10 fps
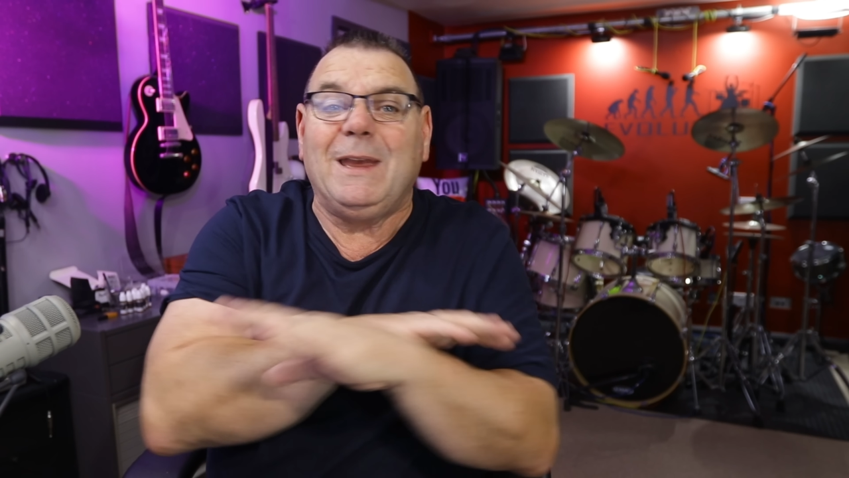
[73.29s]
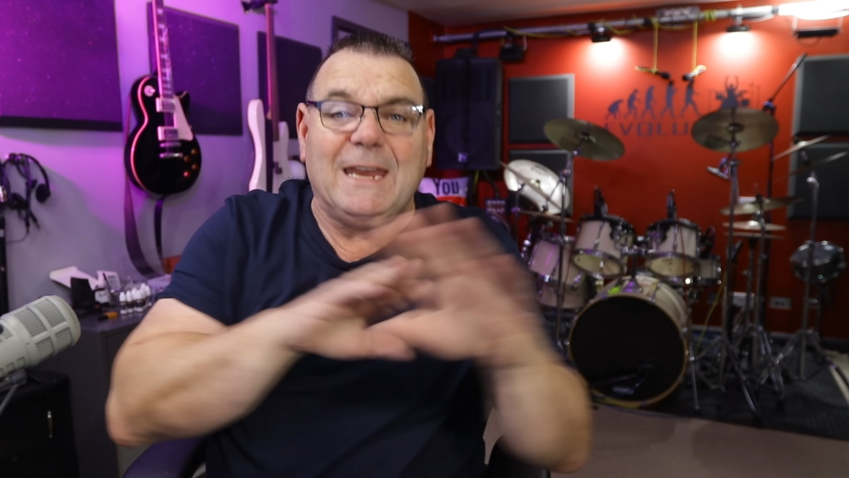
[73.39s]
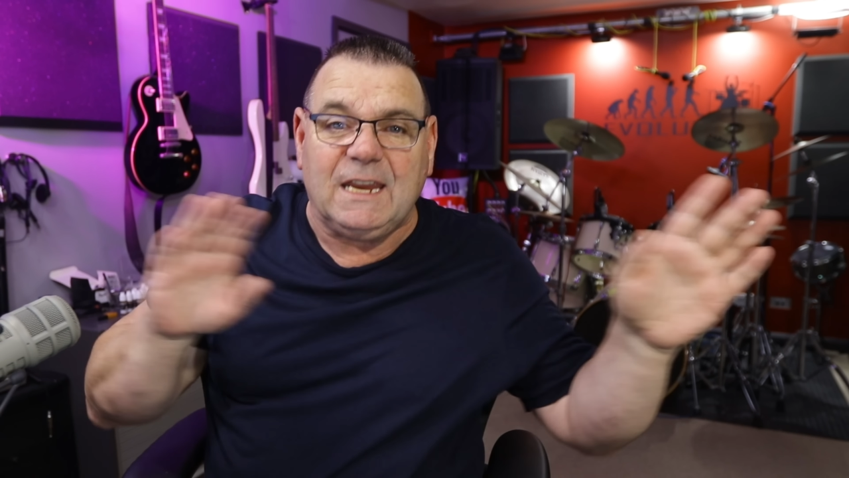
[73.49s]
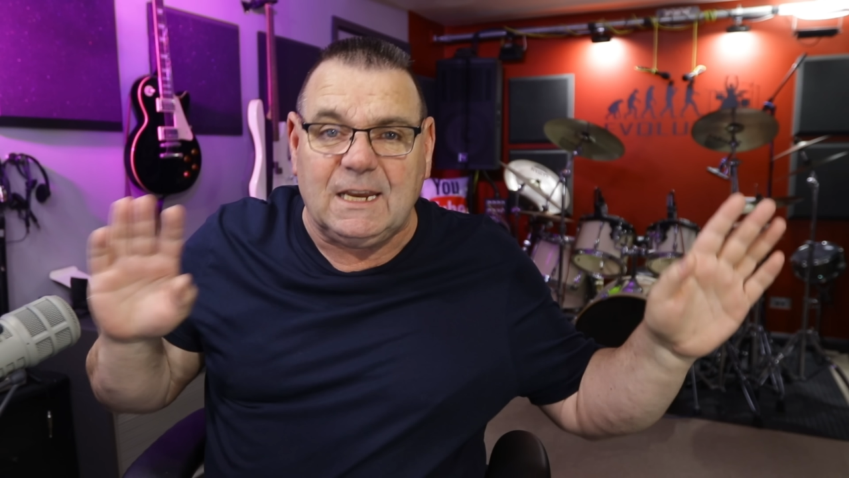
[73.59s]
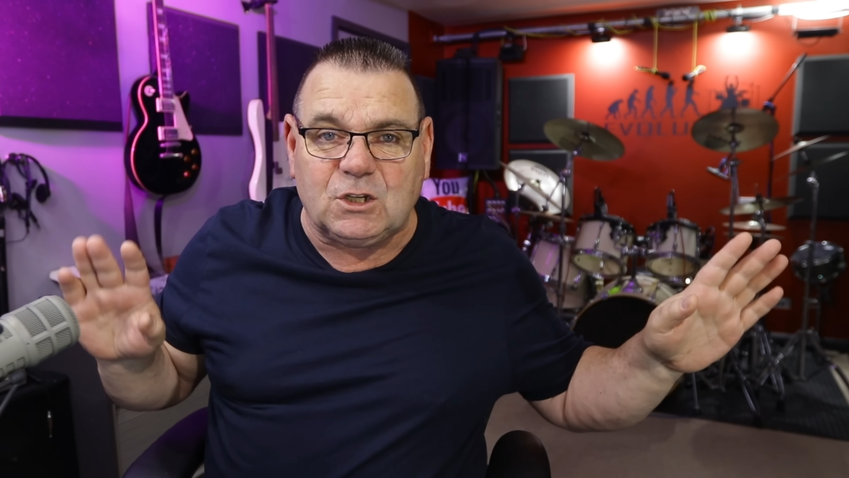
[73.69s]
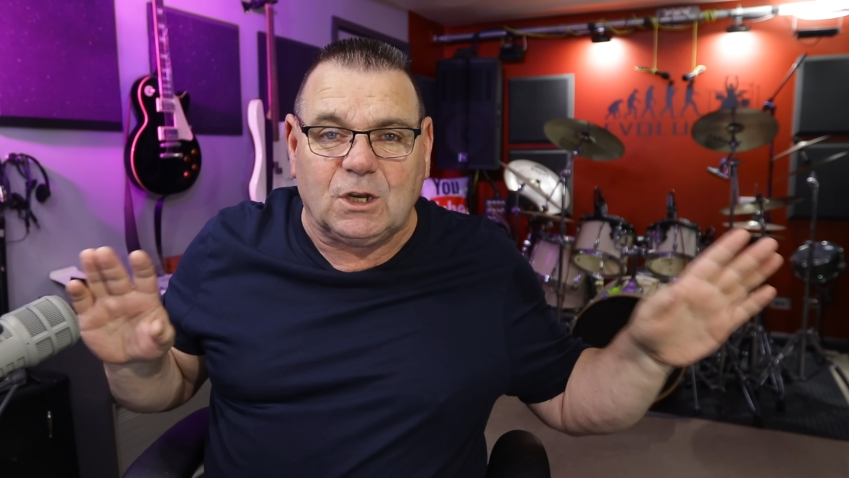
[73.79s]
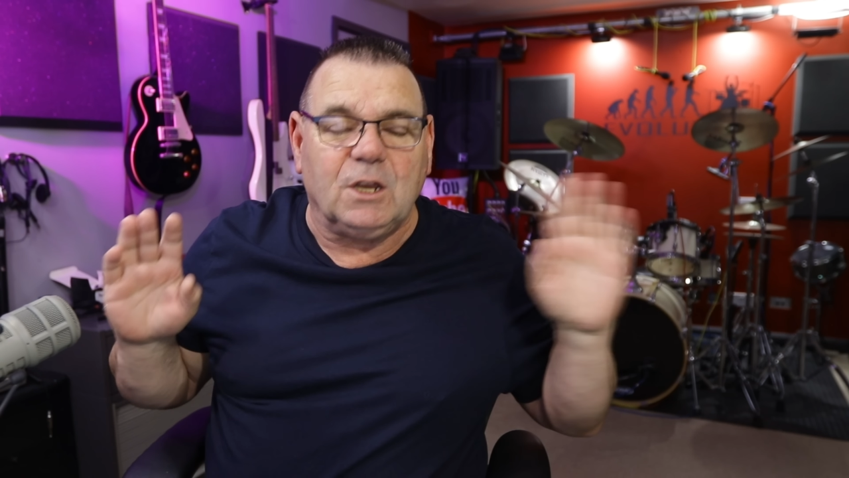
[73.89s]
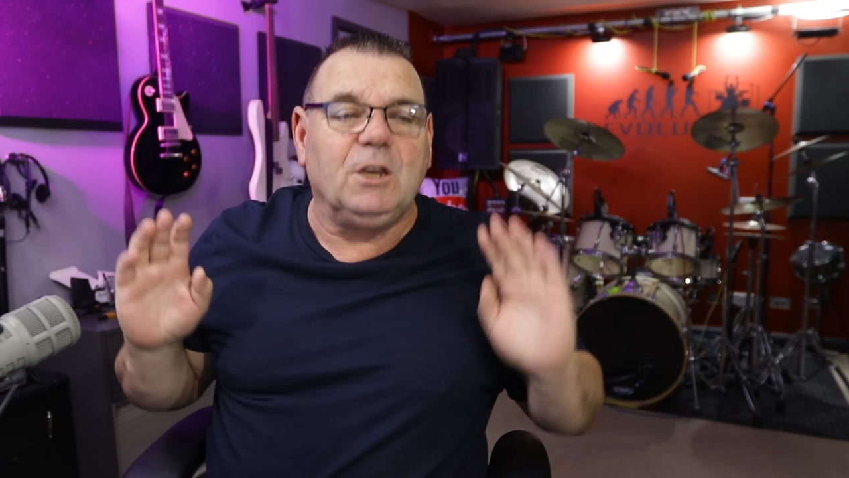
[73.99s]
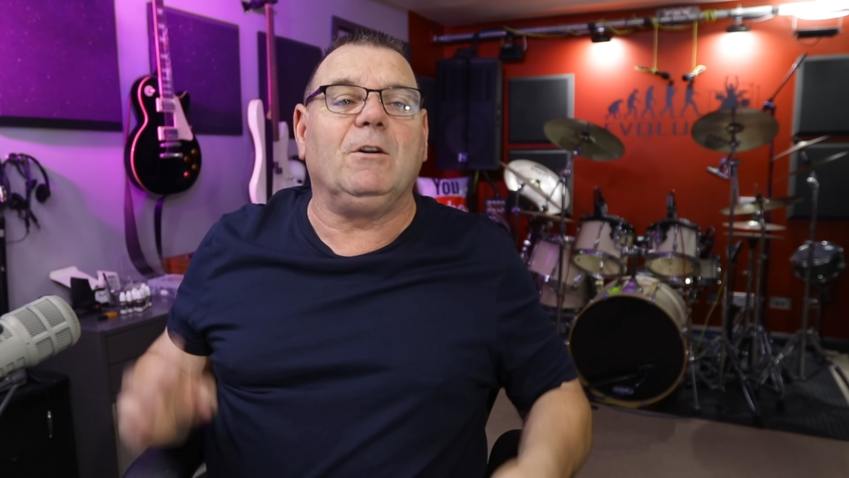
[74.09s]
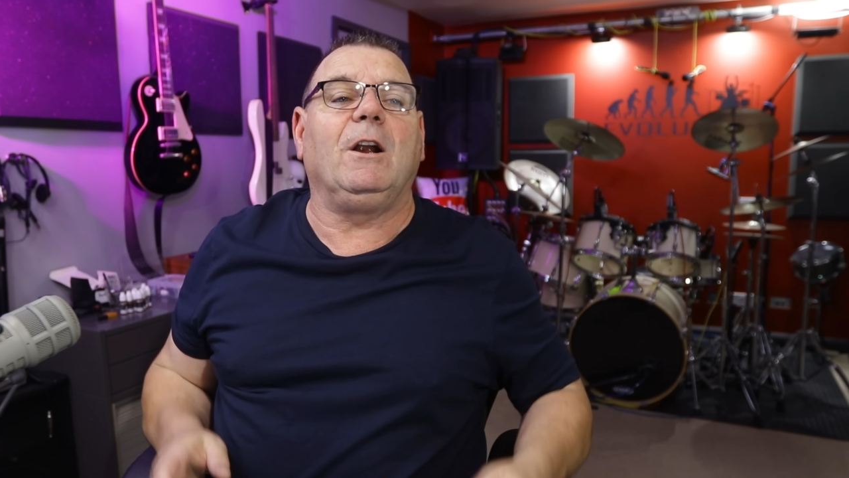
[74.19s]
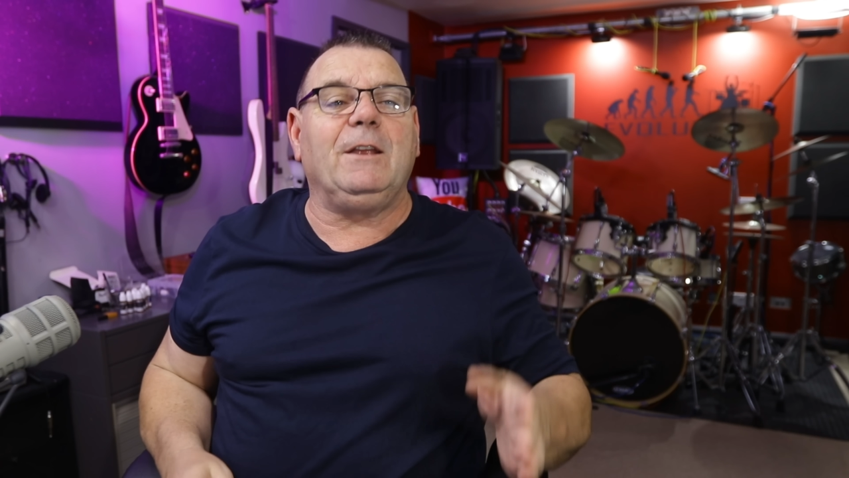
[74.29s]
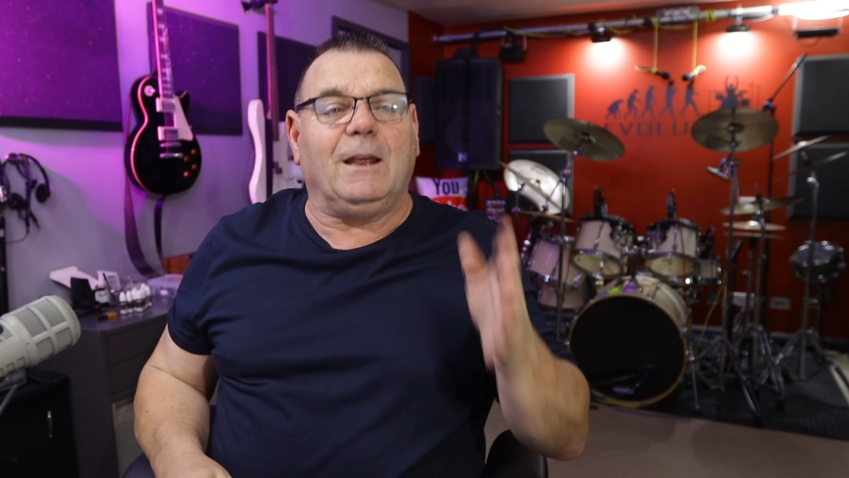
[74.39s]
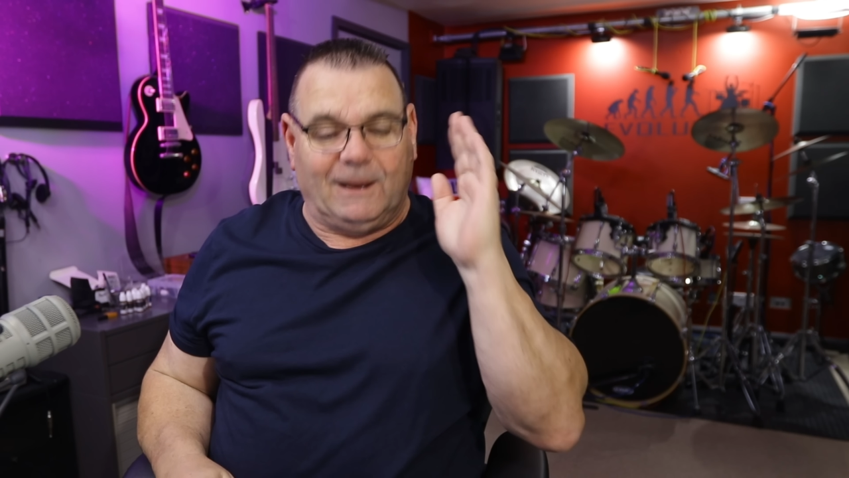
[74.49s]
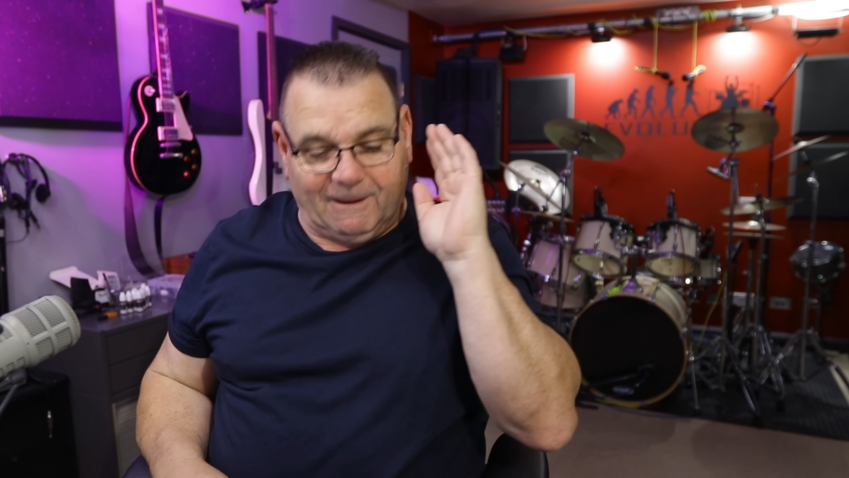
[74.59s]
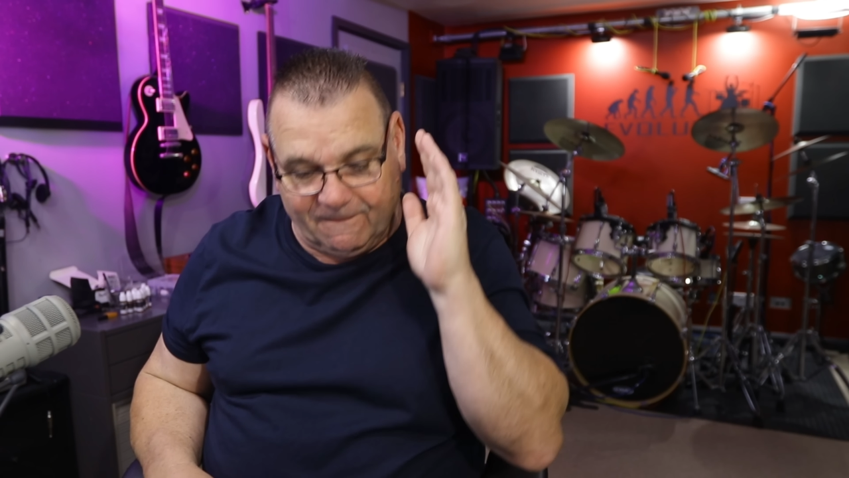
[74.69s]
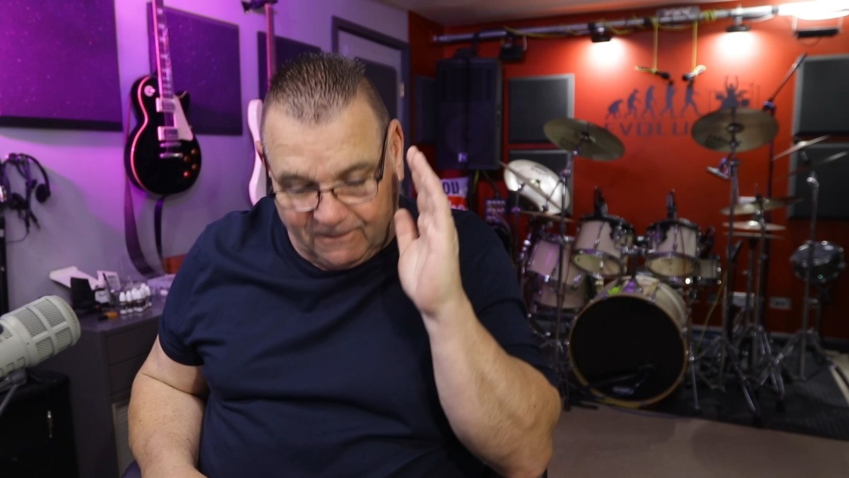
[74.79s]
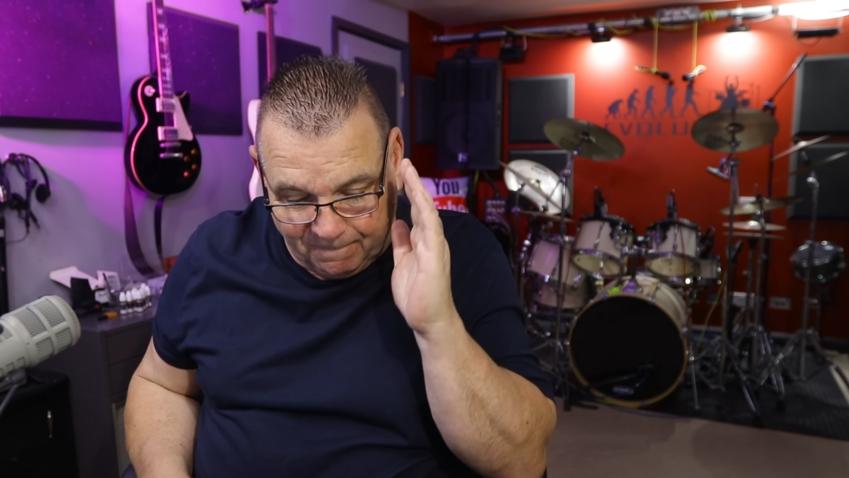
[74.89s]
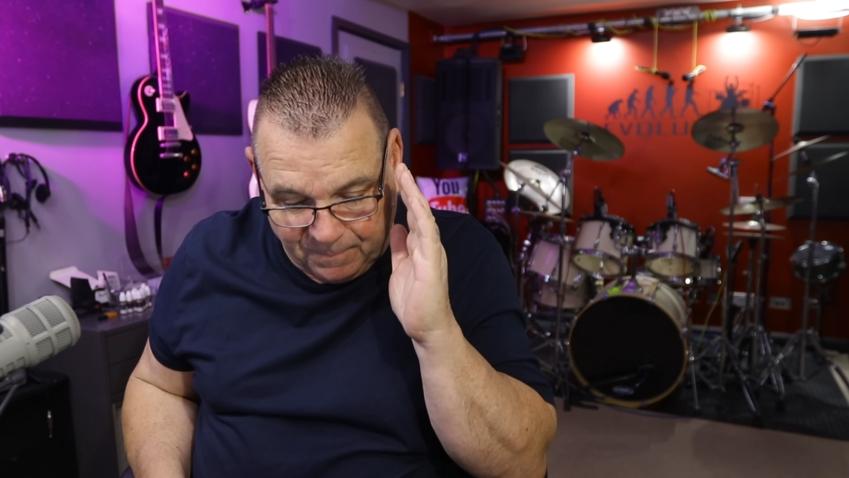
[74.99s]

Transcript: eat, you're only allowed